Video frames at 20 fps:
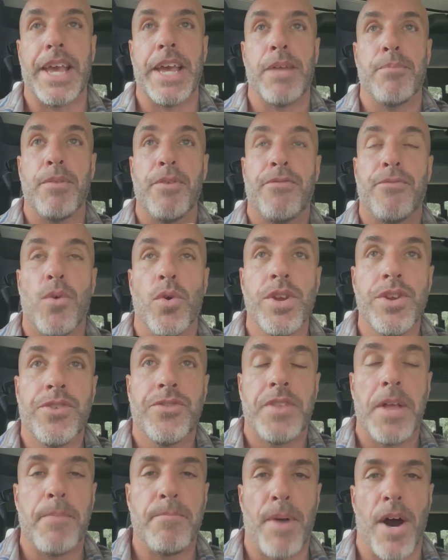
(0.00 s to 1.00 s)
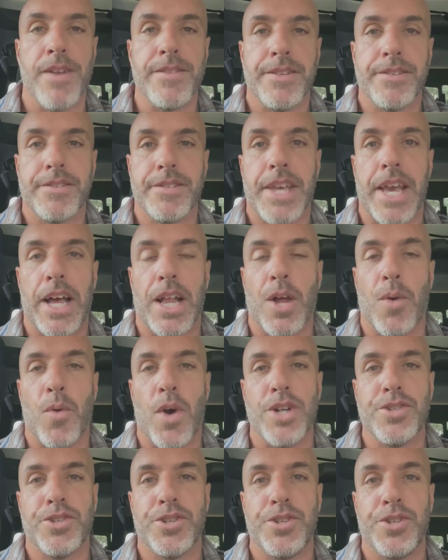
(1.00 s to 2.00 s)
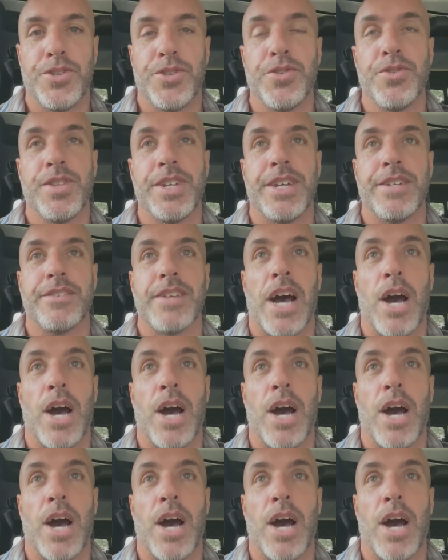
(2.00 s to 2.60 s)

And before you step on the scale, I want you to do this.